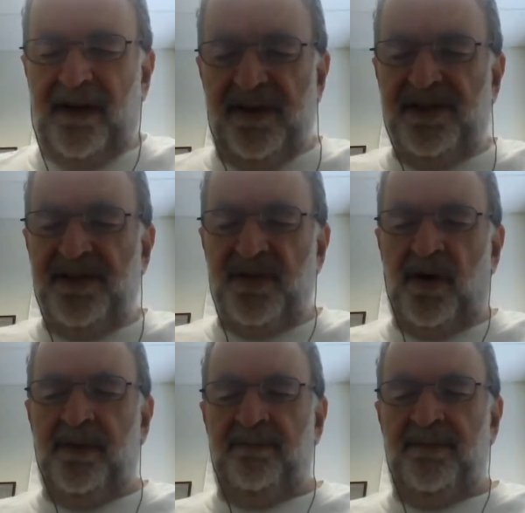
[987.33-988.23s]
of very
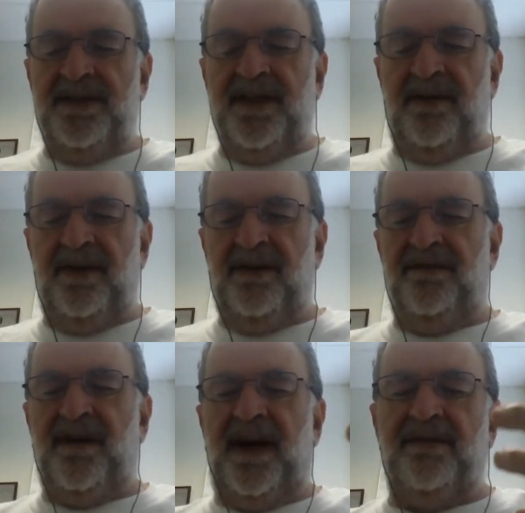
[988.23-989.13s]
sorbent material,
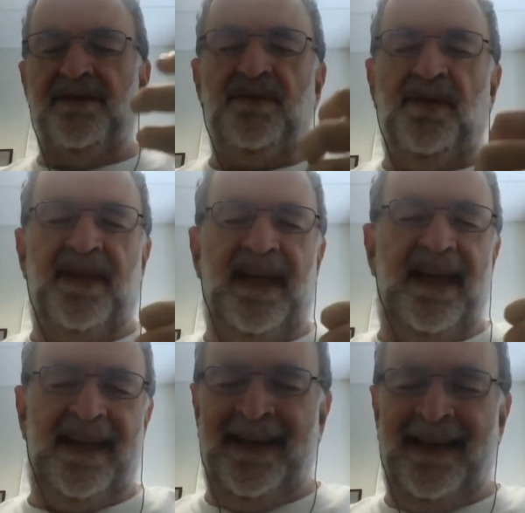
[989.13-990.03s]
the virus will
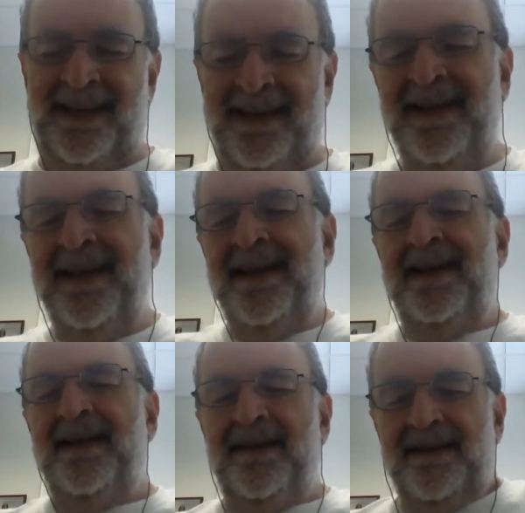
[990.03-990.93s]
get in,
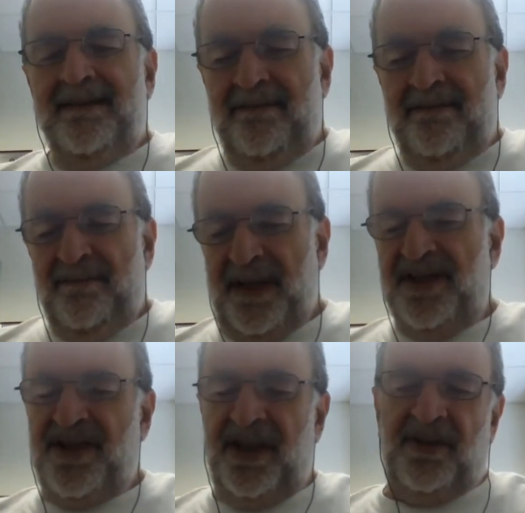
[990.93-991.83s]

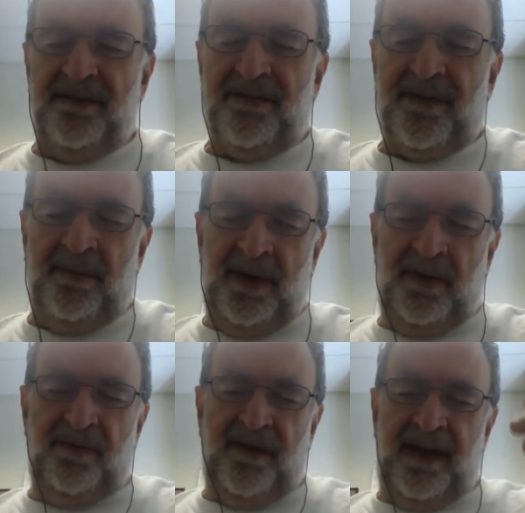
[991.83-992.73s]
be shielded from
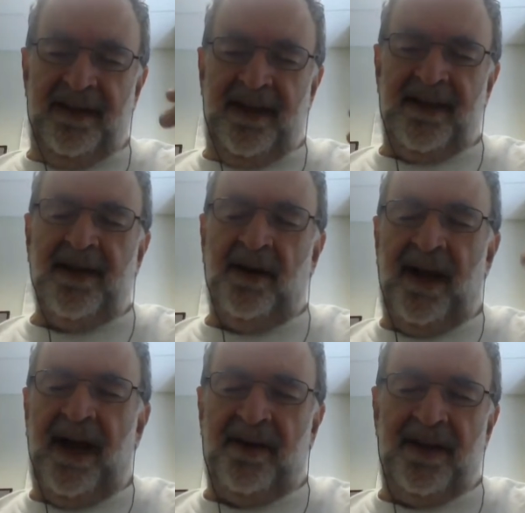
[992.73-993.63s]
UV, and then come
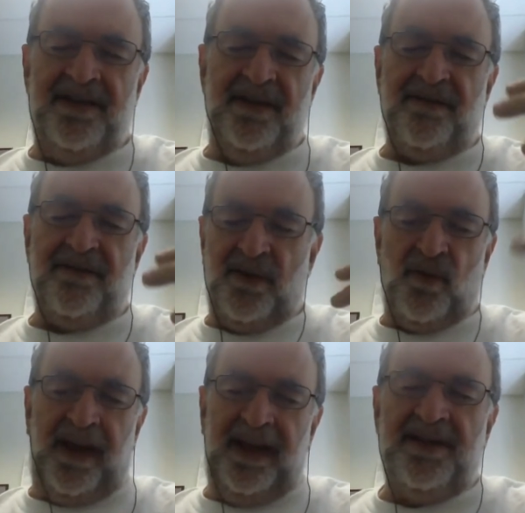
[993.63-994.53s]
out at different
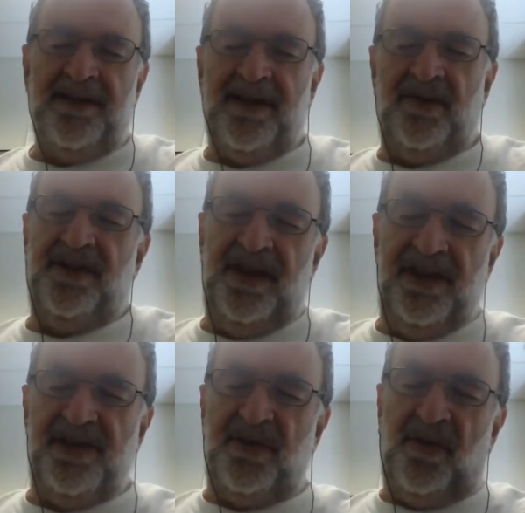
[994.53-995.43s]
rates, you know,
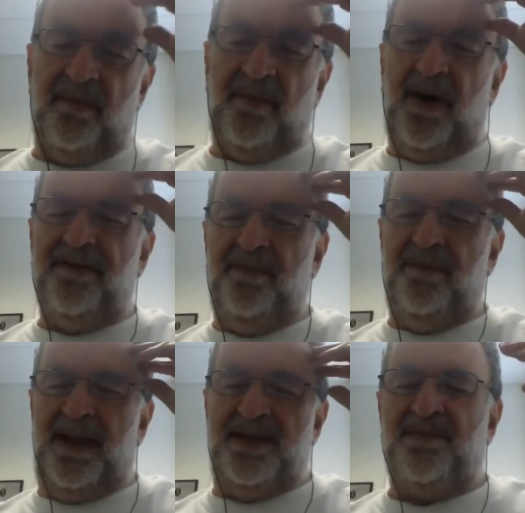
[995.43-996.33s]
desorb off the
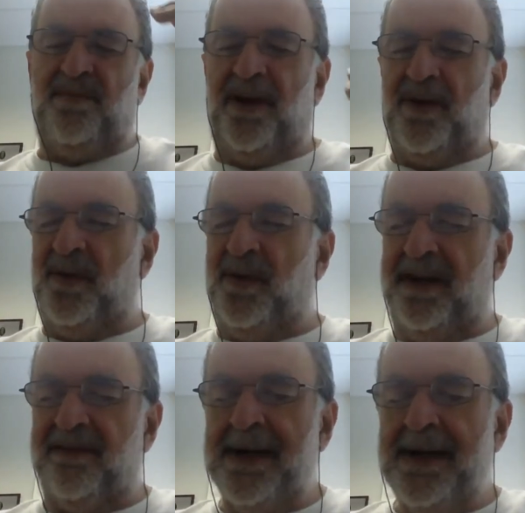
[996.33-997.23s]
bedspread or
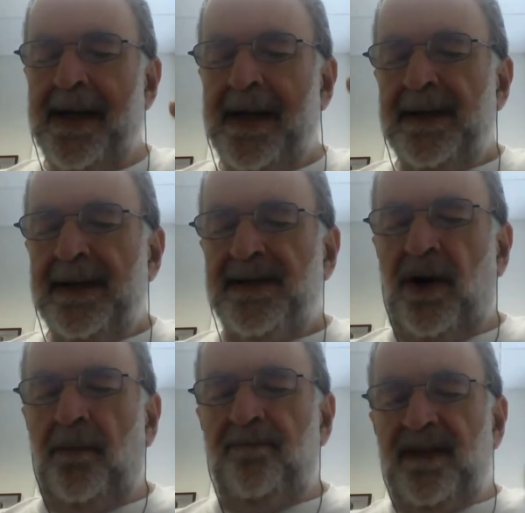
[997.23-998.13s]
whatever.
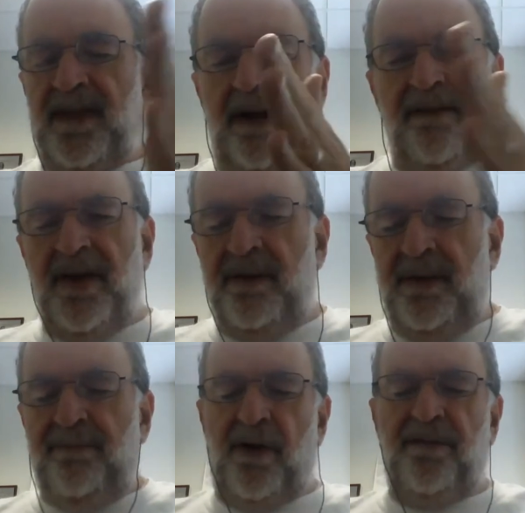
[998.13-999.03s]
So never going
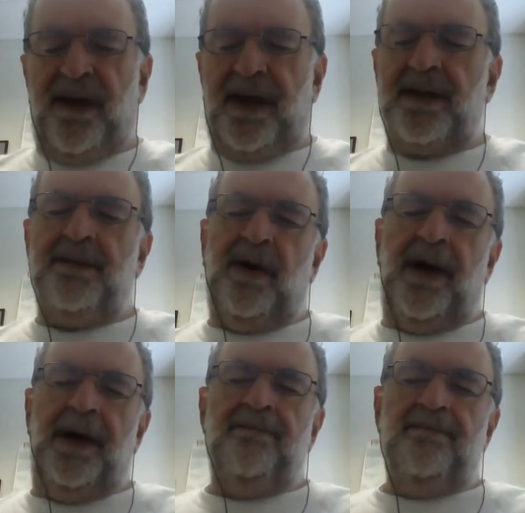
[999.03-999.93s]
to be perfect,
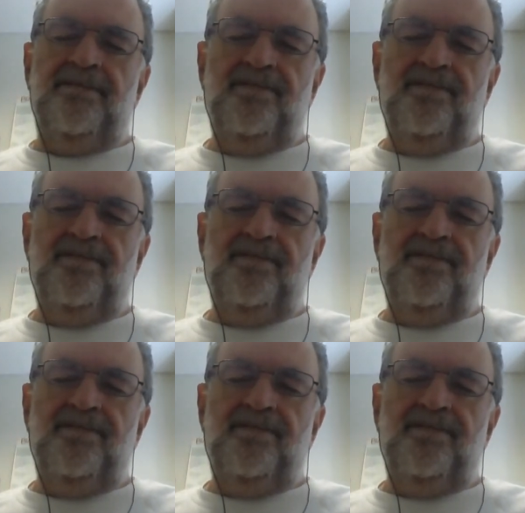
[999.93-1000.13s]
but